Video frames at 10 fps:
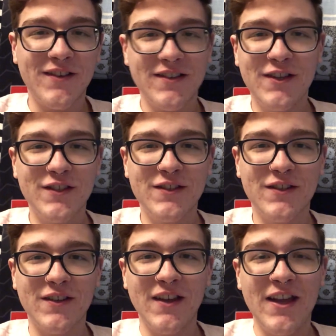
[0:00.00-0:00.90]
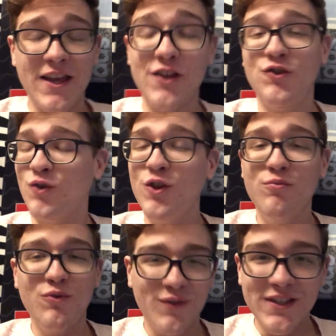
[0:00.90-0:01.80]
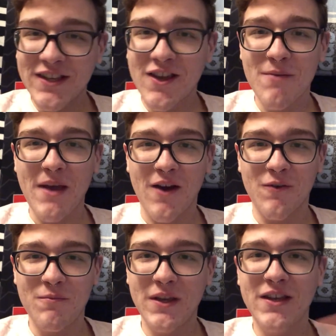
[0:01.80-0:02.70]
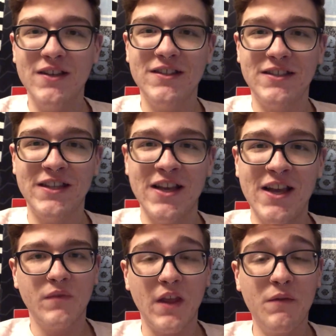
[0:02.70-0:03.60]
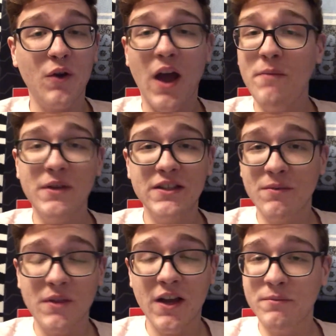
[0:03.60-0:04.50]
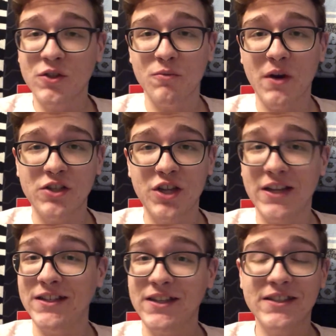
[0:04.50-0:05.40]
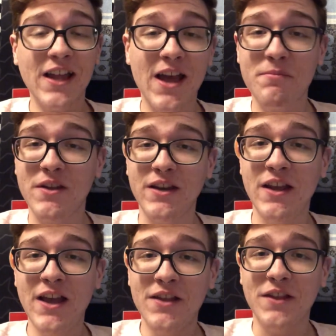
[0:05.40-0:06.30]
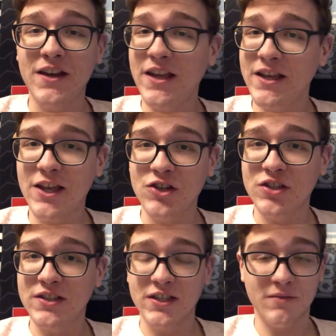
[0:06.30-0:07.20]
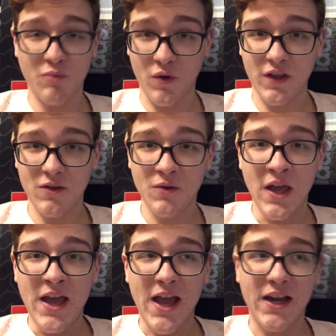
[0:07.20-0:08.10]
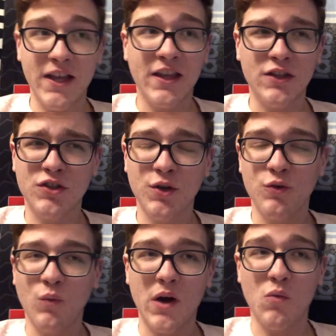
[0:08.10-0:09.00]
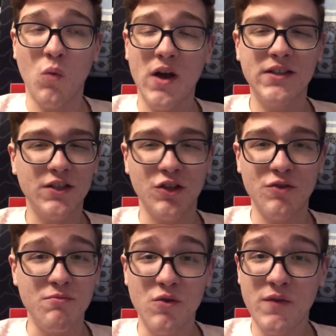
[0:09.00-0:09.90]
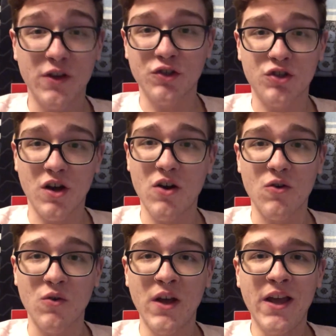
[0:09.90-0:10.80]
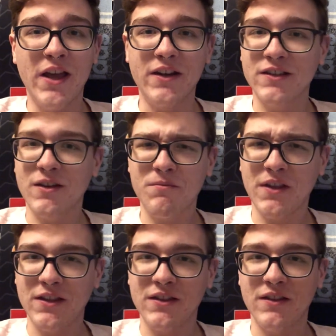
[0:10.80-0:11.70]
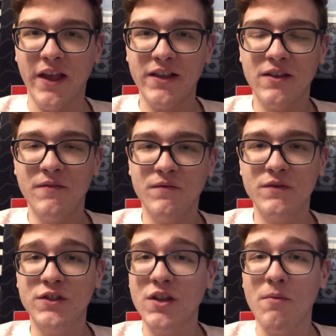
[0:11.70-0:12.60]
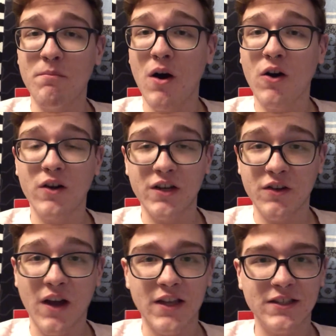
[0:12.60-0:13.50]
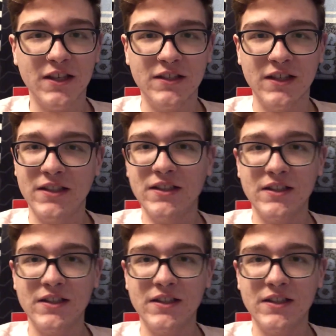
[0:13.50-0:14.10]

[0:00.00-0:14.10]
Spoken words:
Just enjoy the movies that come out, because if you're hyping something up so much and it doesn't happen, then it can just disappoint you. And it can turn what was a good movie or show into something like subpar in your eyes because it